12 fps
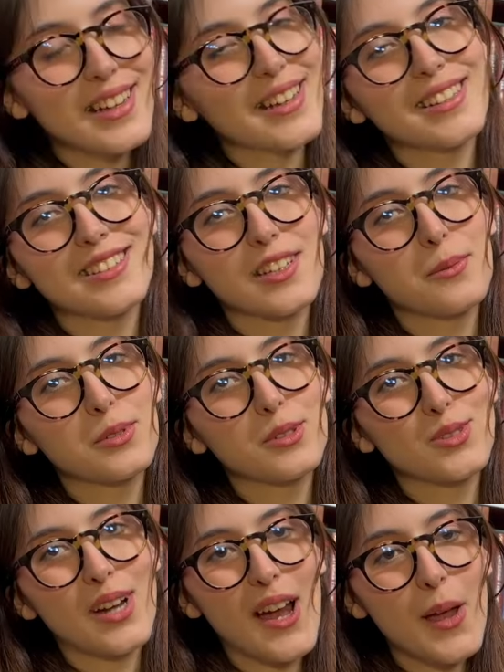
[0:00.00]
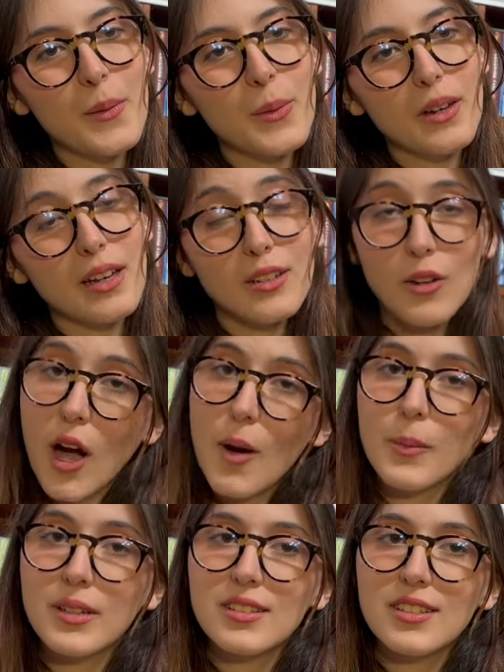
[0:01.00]
like and subscribe and
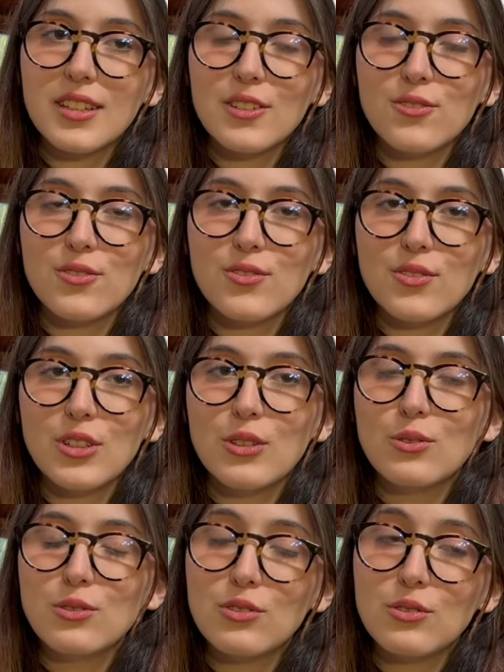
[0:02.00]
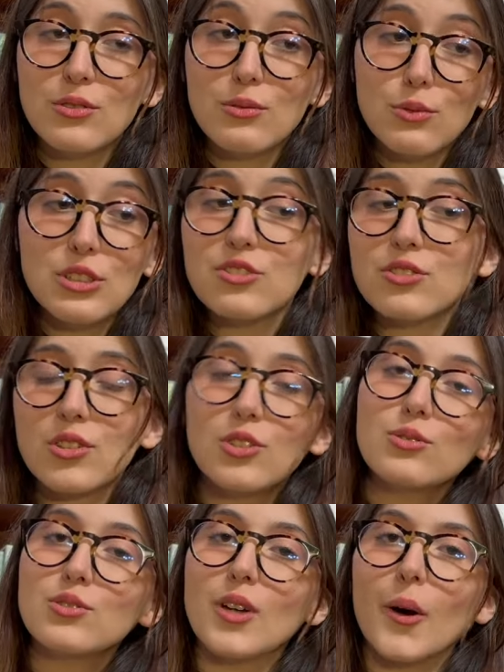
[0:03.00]
comment if you wish to
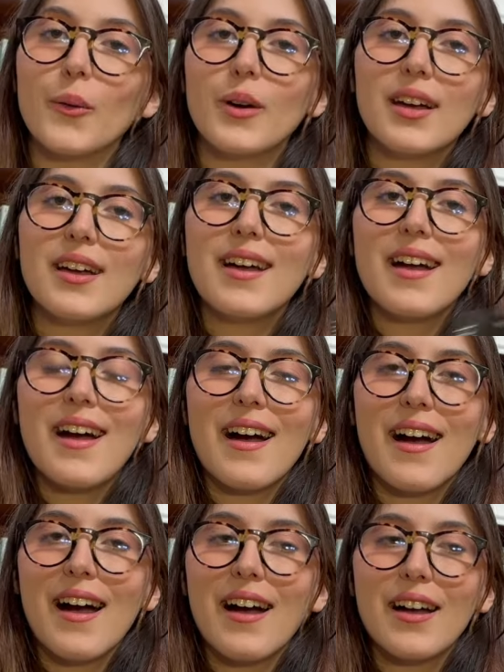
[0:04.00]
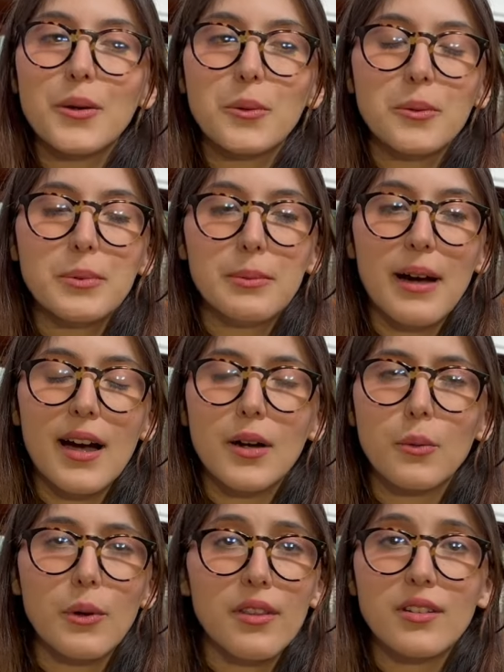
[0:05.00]
do so. I will be
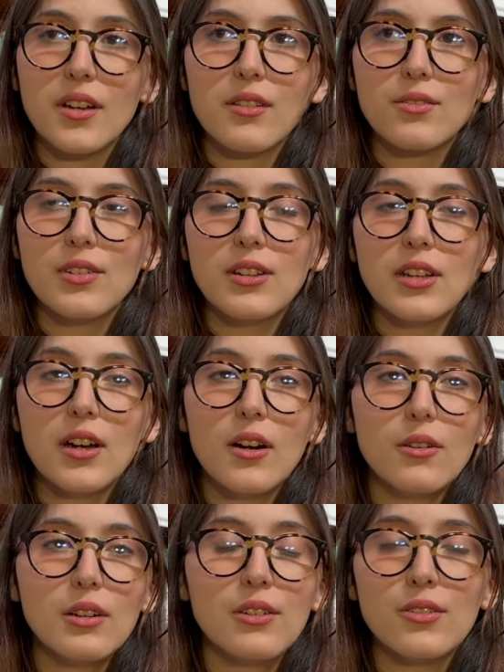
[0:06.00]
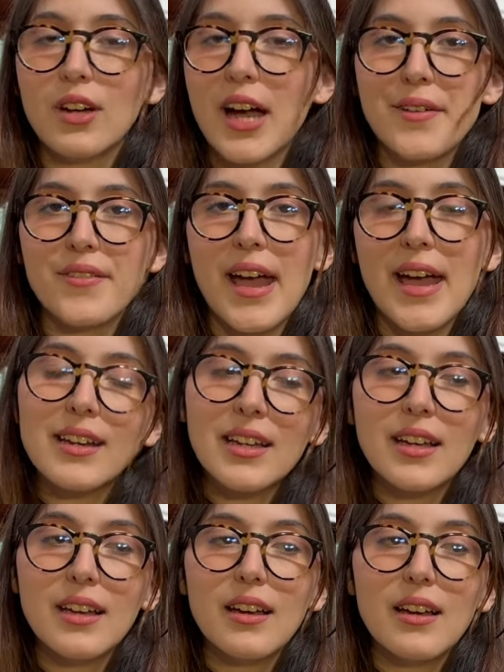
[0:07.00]
back with another video. If you have
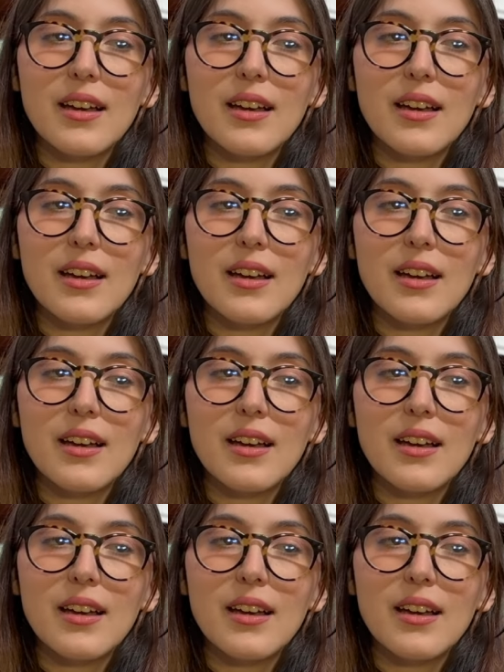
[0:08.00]
any